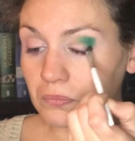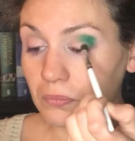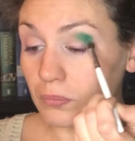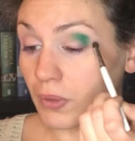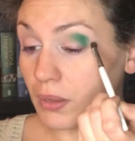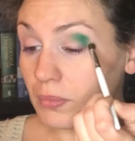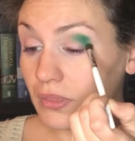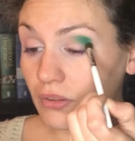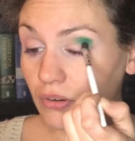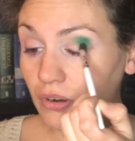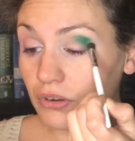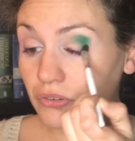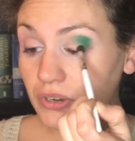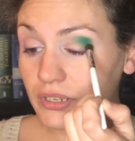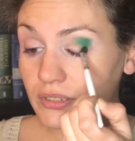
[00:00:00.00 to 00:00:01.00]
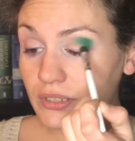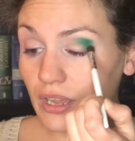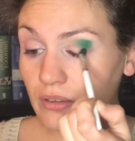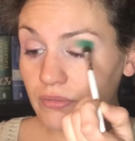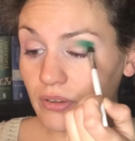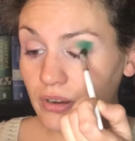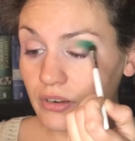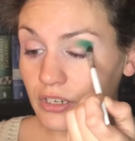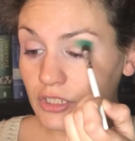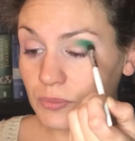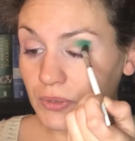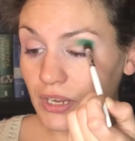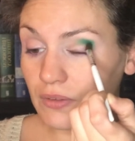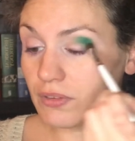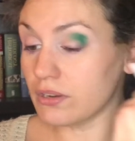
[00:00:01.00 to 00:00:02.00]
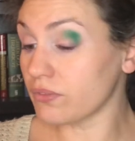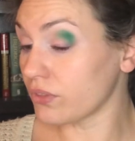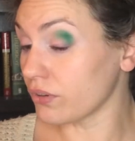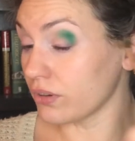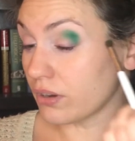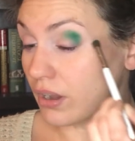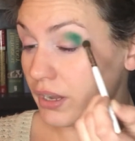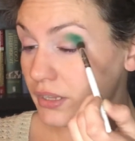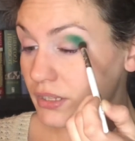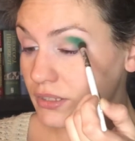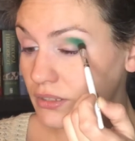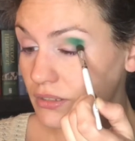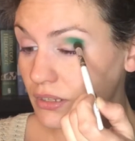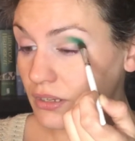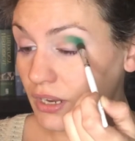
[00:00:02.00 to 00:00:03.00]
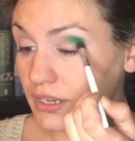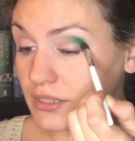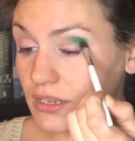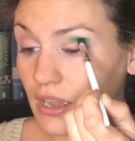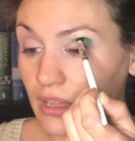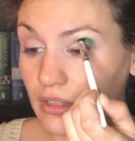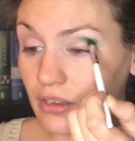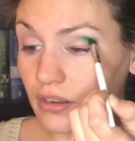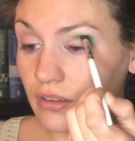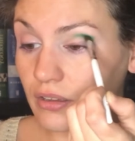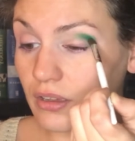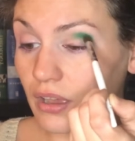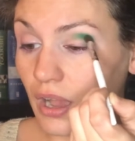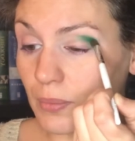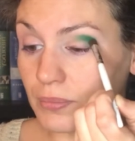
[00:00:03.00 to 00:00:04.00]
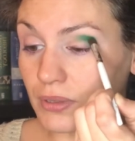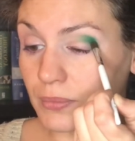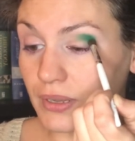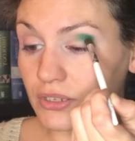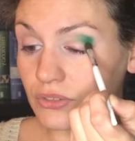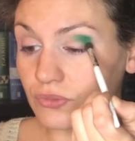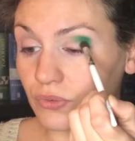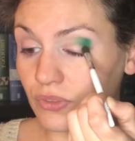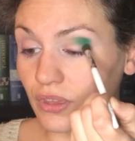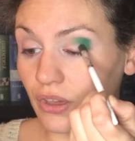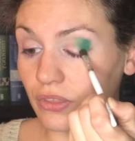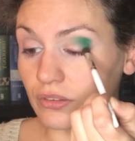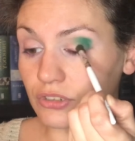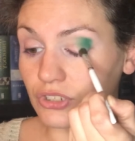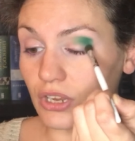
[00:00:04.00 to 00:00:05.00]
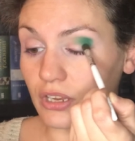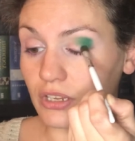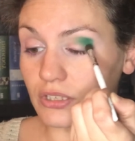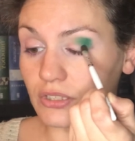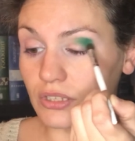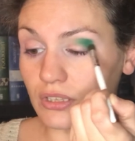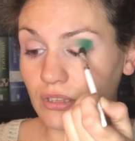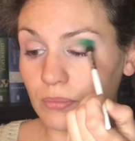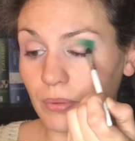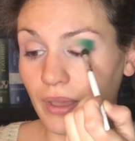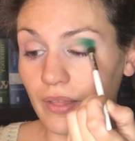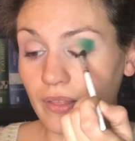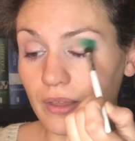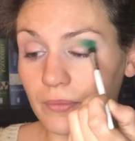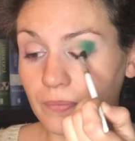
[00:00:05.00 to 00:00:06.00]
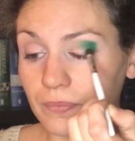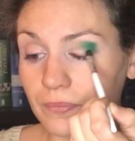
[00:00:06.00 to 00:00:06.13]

maybe there are green sapphires, but even if there are not, this is a nice color complement for the other shades in the palette.